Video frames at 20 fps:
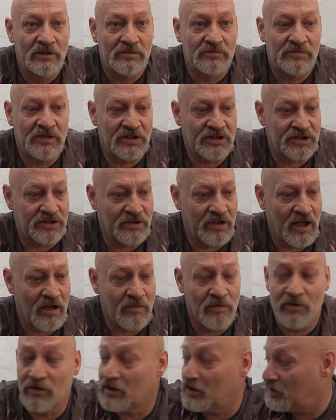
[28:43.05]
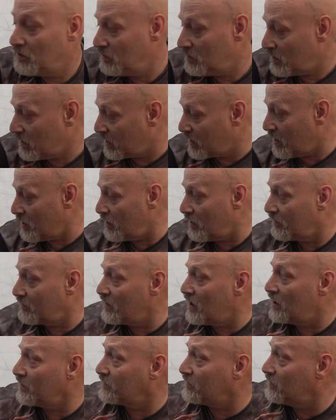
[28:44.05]
Not sure how I'm going to... I got I
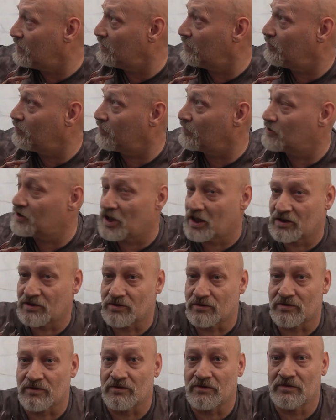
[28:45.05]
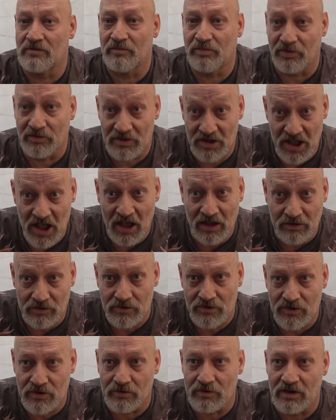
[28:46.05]
got the projector projector
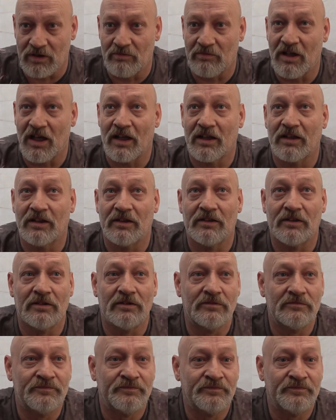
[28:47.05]
screen back here,